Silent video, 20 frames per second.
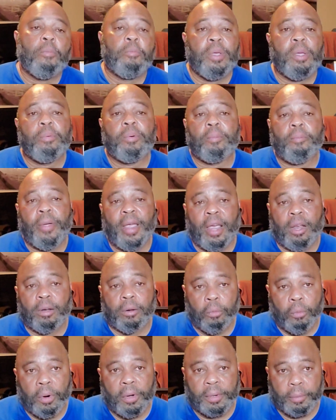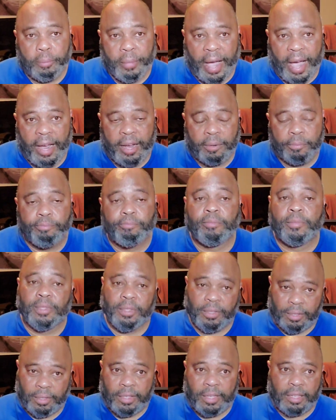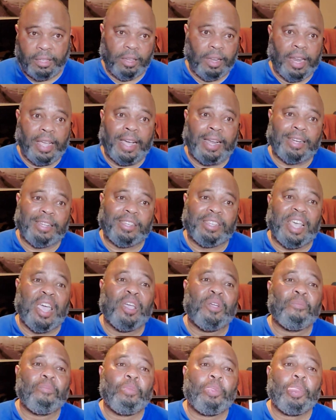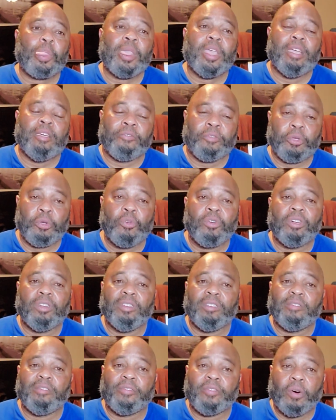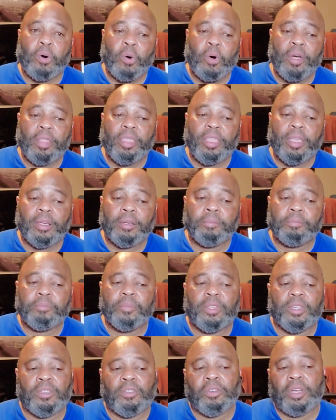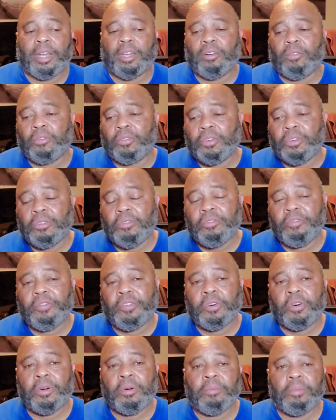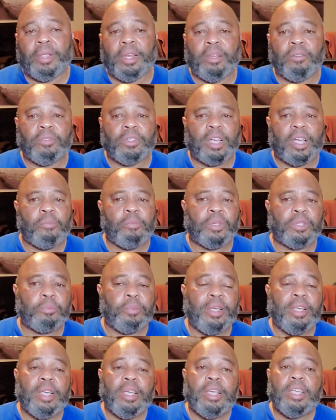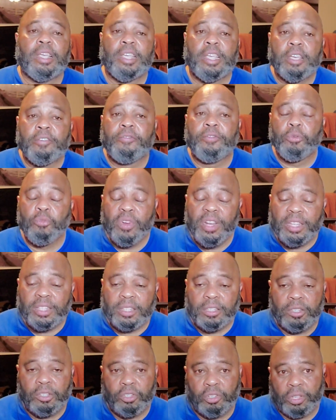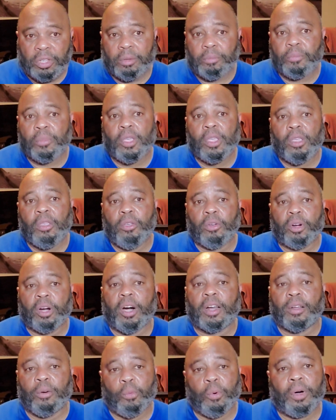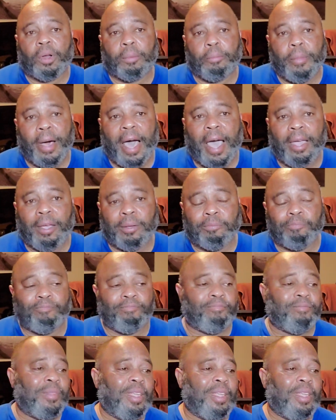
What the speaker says: be prepared to want to buy them. That's all I got to say. If you can afford them, you got the room for them, they don't take up much space. If you listen to them, you're going to want to buy them.